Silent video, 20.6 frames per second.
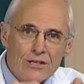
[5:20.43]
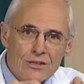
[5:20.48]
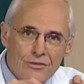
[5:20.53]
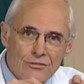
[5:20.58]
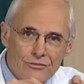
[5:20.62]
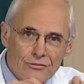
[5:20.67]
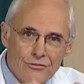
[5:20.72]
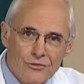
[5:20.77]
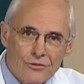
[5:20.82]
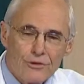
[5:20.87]

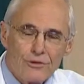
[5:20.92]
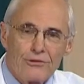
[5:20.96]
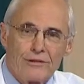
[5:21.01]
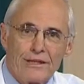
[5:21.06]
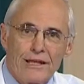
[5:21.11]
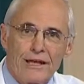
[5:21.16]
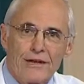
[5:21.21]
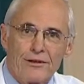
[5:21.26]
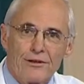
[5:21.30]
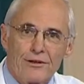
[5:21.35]
sooner or
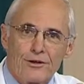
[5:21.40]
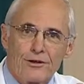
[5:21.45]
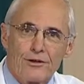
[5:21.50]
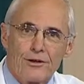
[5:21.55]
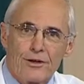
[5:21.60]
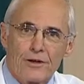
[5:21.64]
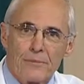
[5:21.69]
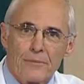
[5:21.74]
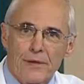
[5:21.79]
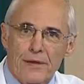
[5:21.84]
later you're
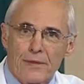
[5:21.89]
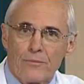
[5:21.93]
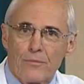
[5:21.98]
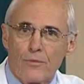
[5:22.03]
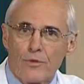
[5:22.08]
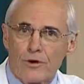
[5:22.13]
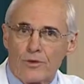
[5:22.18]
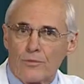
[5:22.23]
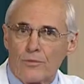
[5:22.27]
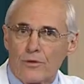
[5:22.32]
going to make
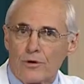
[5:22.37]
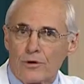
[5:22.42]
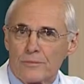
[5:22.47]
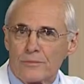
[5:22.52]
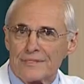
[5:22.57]
more and more